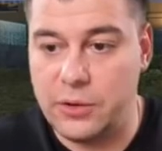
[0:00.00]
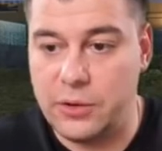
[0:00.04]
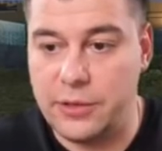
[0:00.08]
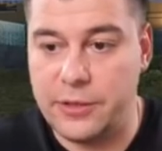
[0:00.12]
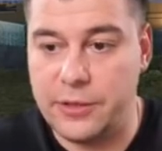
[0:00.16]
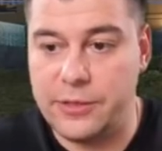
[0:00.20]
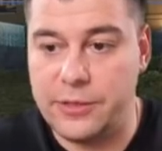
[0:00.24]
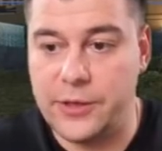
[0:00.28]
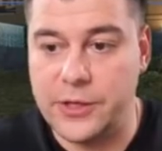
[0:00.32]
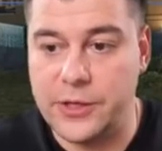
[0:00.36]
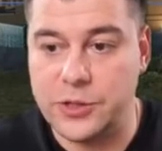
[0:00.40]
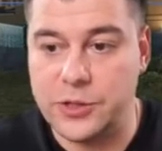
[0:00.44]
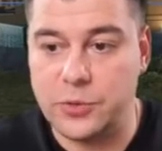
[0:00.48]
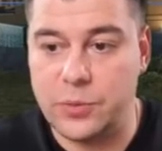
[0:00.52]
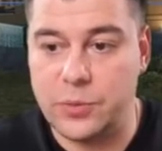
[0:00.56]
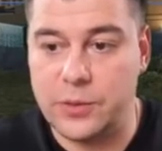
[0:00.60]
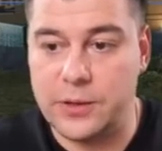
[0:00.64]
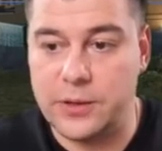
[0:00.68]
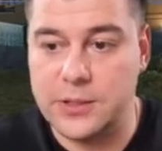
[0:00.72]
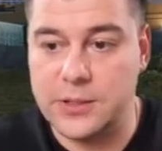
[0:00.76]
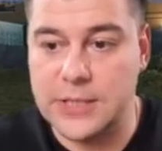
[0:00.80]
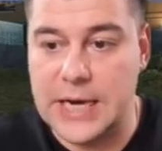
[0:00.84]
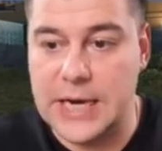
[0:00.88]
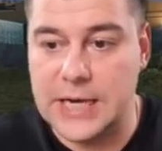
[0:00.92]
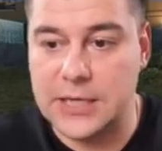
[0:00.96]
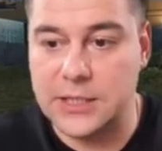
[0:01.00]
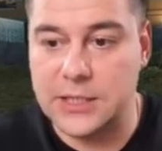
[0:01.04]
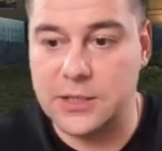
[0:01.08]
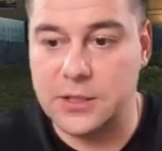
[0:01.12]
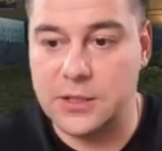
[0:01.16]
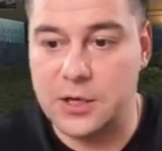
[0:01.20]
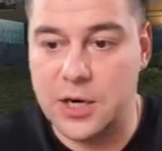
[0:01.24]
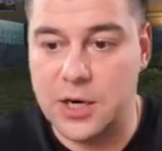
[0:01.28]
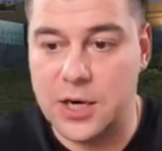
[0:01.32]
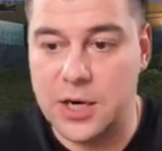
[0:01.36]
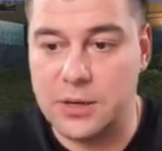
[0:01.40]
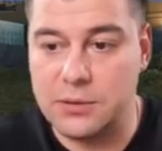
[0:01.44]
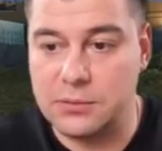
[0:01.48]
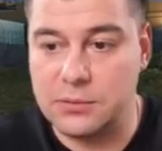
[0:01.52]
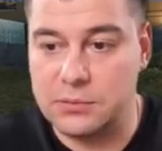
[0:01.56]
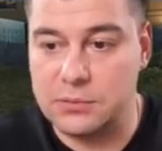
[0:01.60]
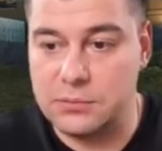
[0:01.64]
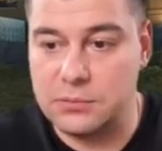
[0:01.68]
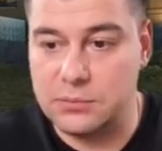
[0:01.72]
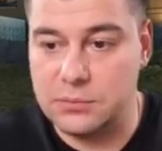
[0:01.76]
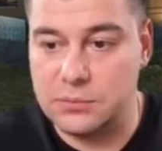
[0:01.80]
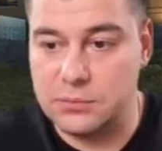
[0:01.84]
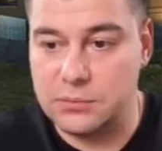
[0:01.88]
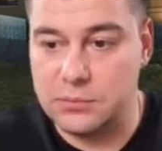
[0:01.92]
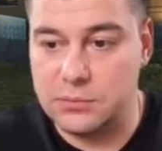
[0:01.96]
All the things with the text are
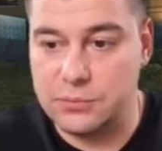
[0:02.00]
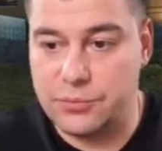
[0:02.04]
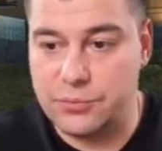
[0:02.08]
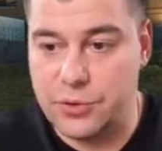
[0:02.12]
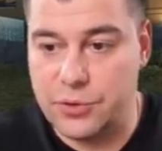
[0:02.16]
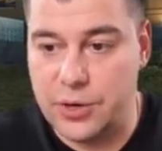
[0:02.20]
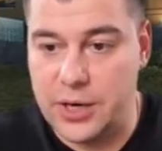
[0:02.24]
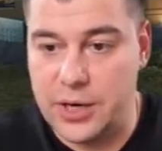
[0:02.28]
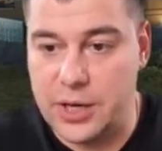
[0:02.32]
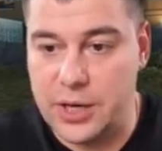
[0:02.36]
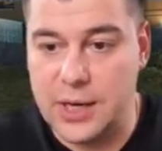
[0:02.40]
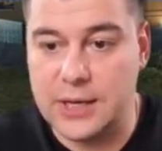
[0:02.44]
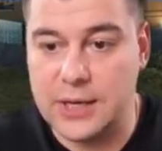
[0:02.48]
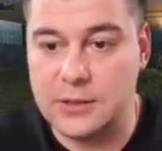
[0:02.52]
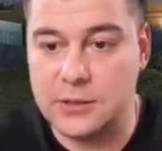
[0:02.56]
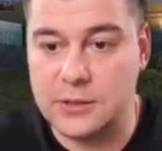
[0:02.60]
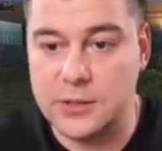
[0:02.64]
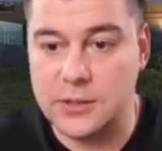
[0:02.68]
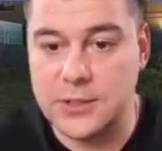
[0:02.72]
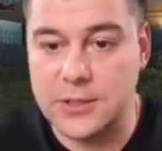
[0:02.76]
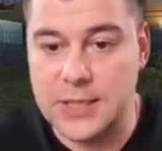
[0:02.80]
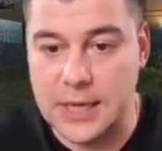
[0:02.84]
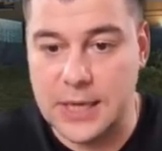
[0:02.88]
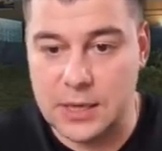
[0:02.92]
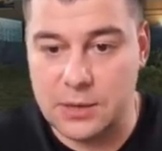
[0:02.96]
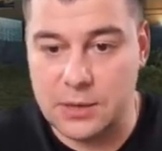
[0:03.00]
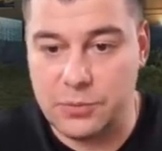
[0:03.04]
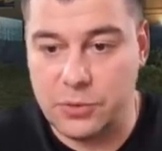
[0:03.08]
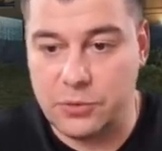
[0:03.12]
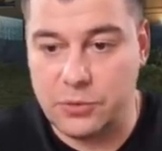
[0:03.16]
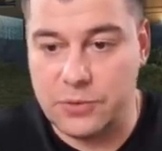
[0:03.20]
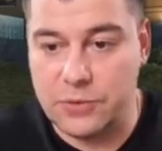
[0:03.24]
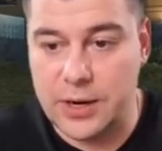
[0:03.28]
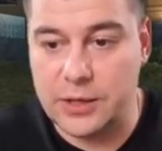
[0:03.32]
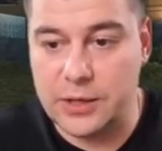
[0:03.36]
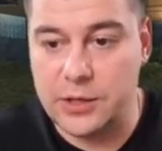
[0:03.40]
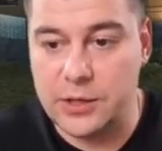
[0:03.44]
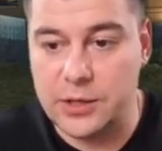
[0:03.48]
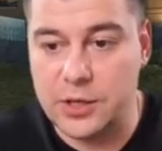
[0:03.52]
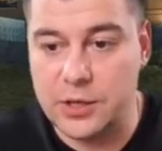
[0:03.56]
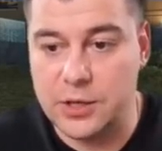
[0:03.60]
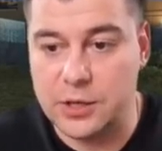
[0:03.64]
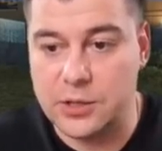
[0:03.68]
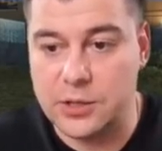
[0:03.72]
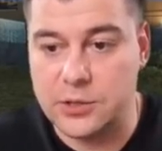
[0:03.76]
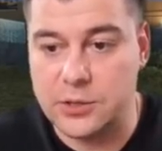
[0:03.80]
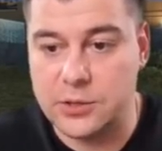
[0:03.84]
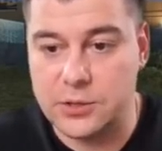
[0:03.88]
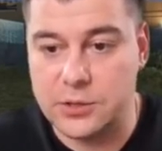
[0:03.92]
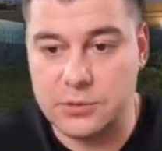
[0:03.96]
pretty understandable right here,
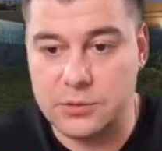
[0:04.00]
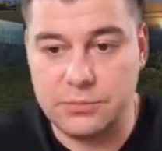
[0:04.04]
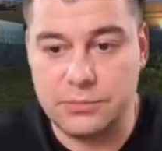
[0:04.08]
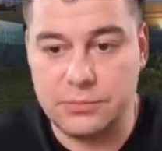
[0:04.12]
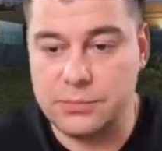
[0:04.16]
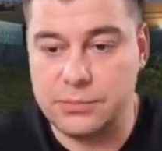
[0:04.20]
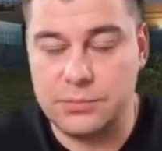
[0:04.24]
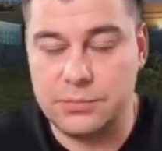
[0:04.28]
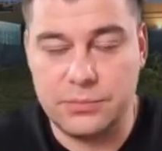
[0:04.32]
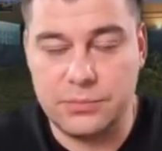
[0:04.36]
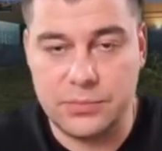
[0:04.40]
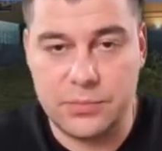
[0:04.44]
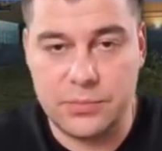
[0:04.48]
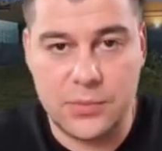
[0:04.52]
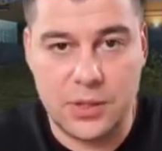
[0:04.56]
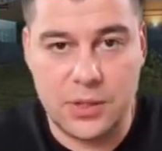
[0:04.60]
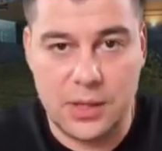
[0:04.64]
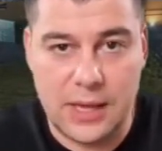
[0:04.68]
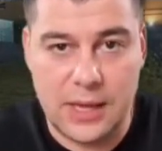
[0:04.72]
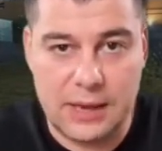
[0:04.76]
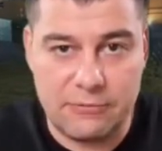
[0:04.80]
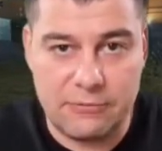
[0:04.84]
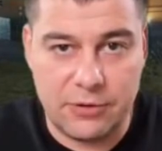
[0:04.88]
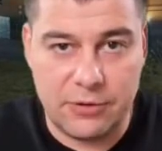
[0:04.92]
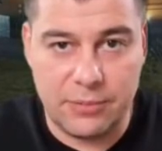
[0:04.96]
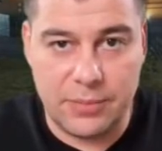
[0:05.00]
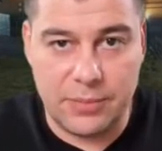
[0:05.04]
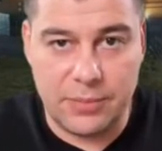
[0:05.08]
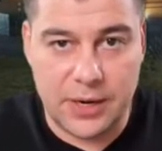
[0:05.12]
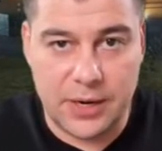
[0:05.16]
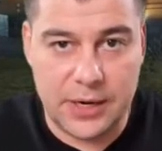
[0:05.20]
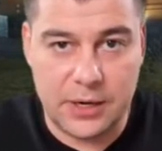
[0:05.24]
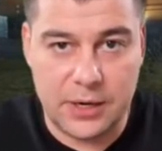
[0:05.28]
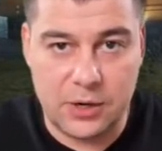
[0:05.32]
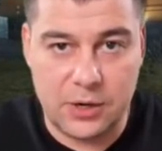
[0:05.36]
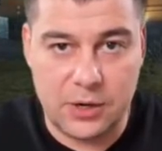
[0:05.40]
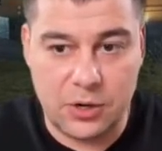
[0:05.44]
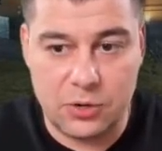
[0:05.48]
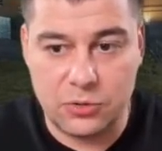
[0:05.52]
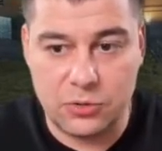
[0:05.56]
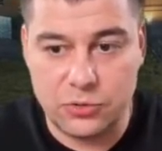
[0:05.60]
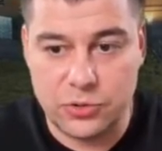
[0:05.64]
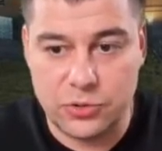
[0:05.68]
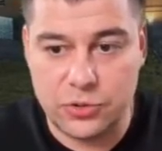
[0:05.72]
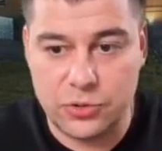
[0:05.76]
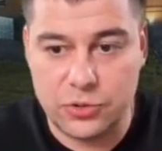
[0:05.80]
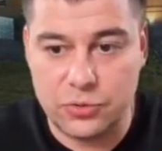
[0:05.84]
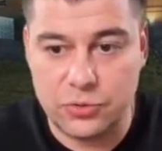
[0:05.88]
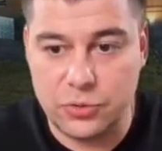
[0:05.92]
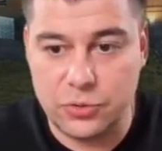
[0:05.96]
because everybody
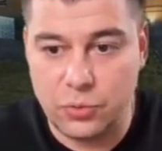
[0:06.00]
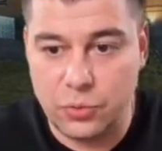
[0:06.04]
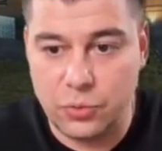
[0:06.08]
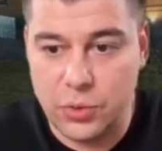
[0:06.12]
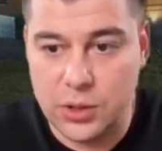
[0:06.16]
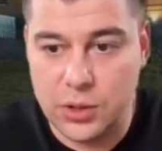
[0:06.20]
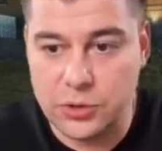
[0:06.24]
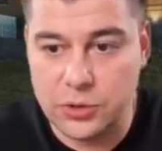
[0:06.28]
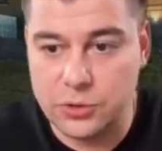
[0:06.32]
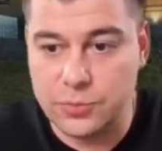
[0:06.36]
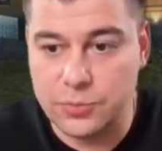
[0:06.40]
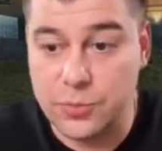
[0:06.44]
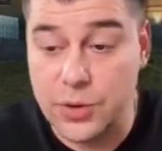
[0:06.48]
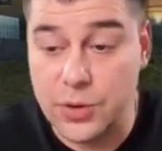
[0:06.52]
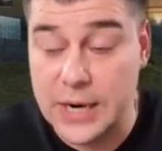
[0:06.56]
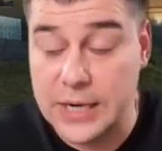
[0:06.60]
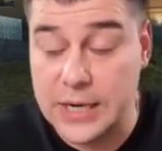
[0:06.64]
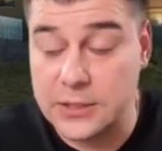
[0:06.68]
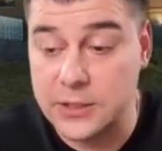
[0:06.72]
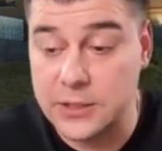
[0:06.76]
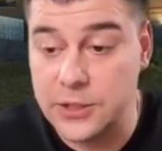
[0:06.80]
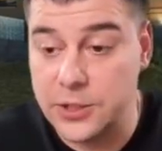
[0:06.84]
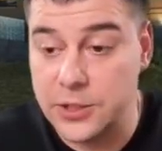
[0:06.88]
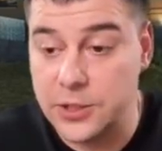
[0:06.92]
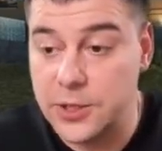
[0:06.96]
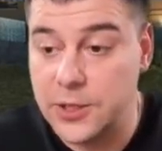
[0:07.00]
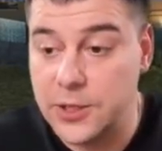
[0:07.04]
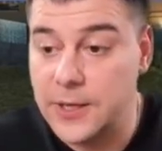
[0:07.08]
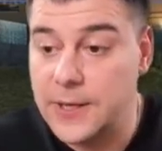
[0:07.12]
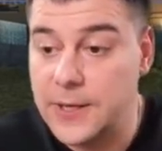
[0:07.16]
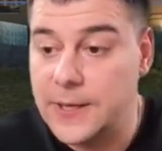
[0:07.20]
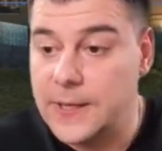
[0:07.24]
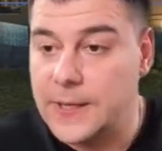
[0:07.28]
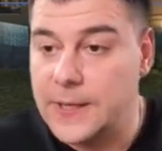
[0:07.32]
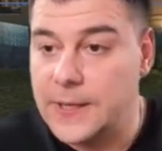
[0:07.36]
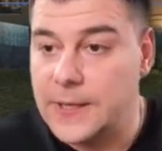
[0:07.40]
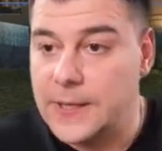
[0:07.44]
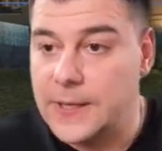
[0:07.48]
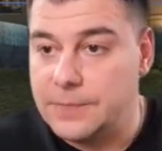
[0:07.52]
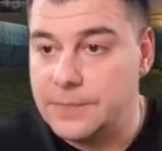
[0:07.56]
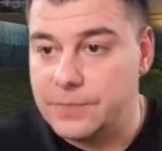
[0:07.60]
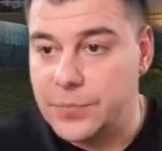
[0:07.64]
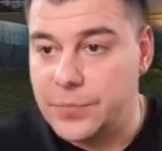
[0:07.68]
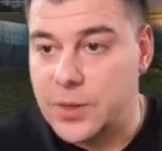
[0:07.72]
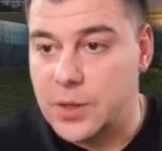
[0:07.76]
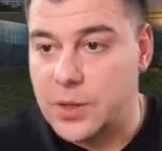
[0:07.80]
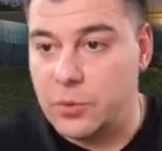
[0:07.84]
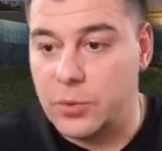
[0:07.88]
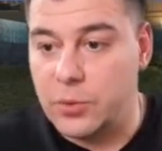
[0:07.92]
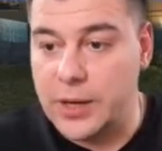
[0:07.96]
knows what to press here.
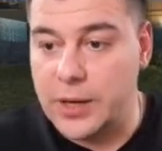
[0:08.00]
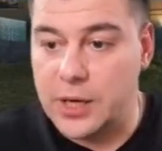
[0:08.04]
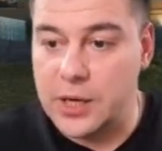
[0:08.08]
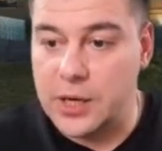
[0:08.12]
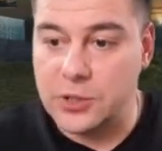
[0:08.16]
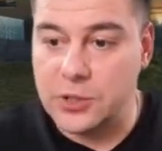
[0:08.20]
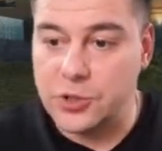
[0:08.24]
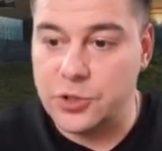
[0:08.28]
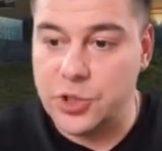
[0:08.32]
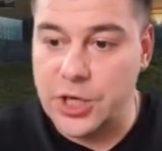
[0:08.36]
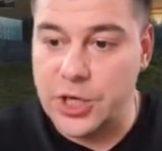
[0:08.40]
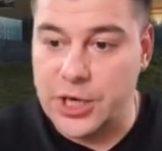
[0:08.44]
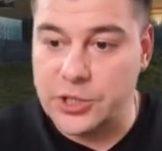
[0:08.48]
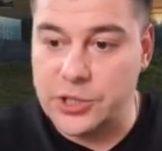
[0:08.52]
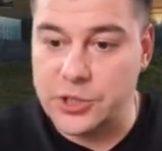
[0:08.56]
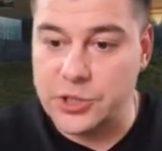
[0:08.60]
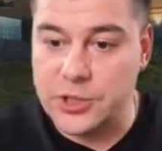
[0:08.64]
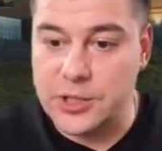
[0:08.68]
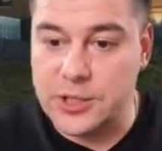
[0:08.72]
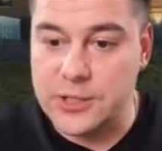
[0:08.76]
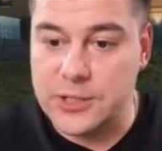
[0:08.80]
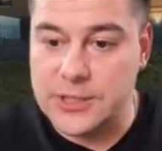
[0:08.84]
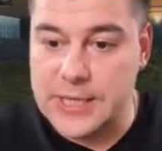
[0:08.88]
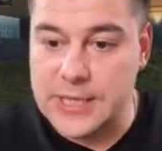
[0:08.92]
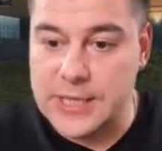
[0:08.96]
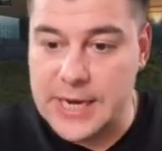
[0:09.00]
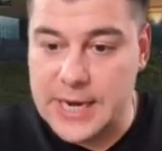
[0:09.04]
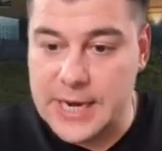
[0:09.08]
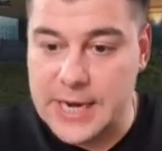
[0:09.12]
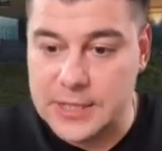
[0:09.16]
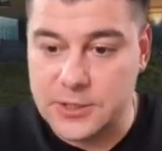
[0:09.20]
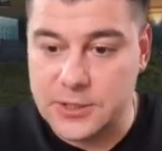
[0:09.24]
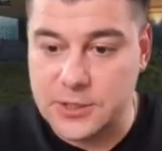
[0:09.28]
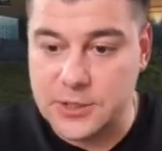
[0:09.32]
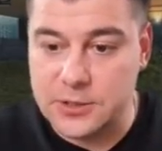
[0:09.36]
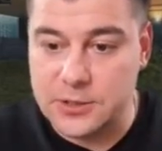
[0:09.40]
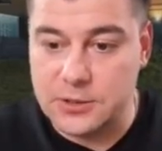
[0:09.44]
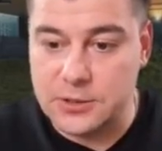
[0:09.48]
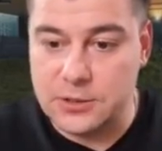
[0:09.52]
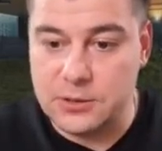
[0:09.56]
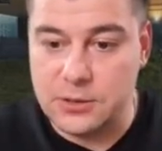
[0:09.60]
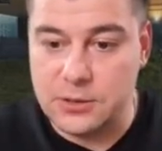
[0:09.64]
We're gonna change the text